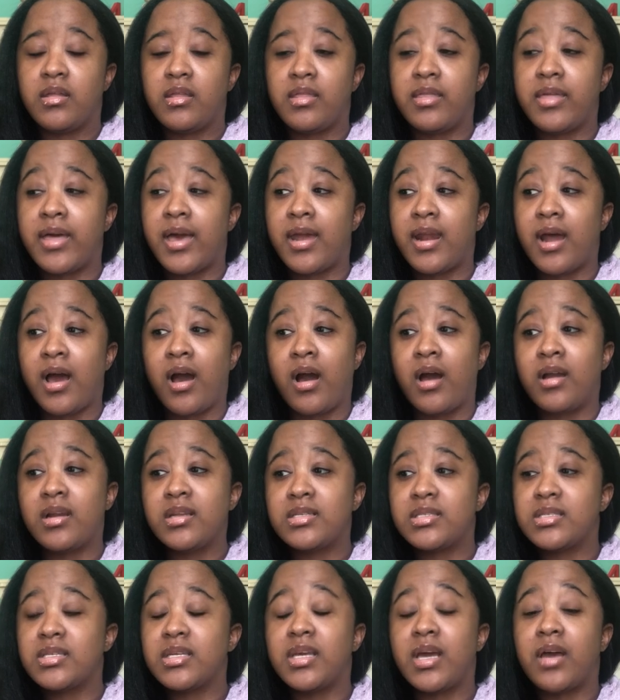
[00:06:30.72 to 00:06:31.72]
that
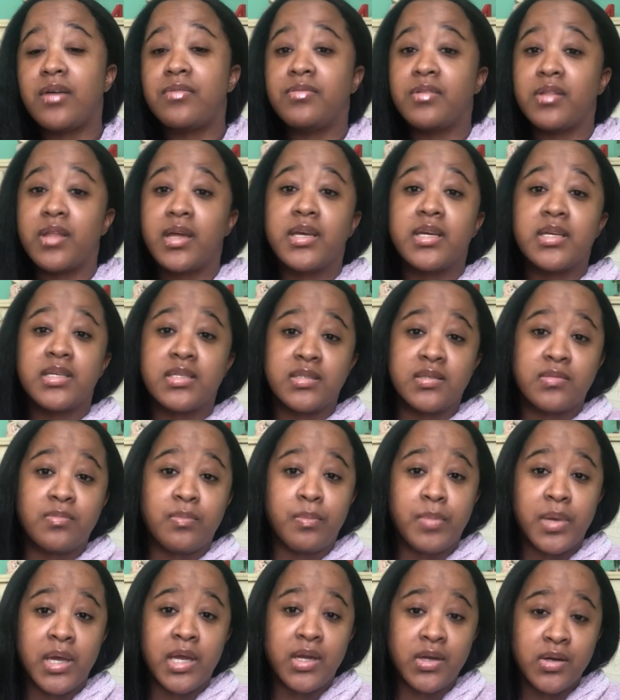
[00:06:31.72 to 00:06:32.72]
honestly I feel like is
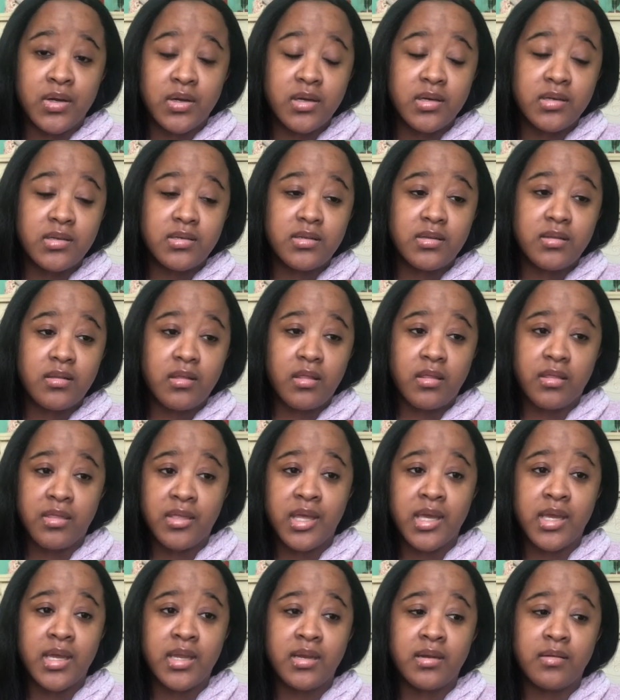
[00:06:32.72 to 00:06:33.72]
better
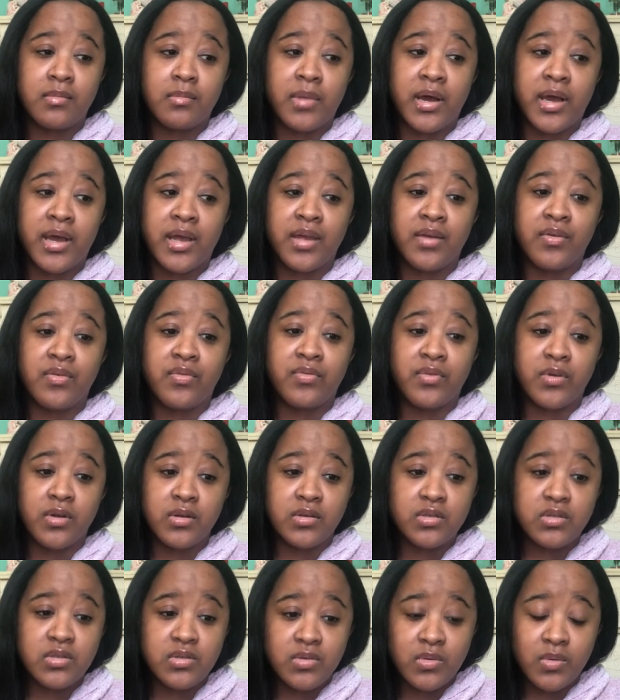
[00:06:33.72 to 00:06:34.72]
than my
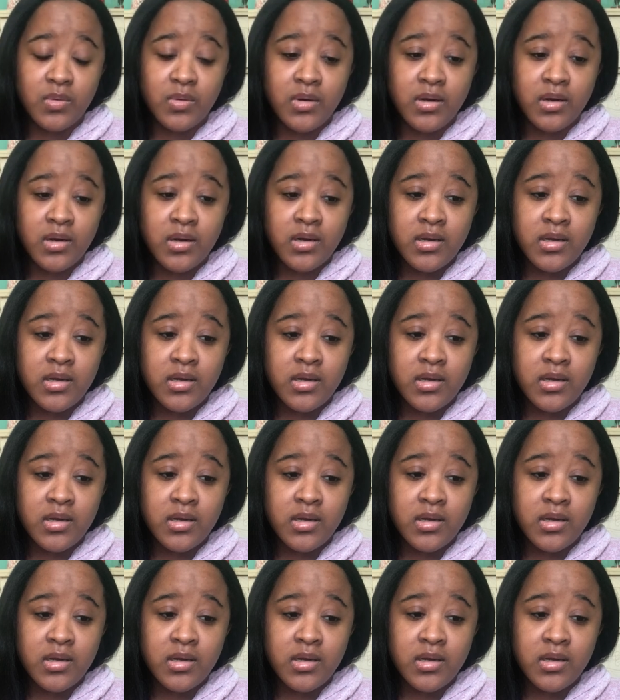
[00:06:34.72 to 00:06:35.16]
first store.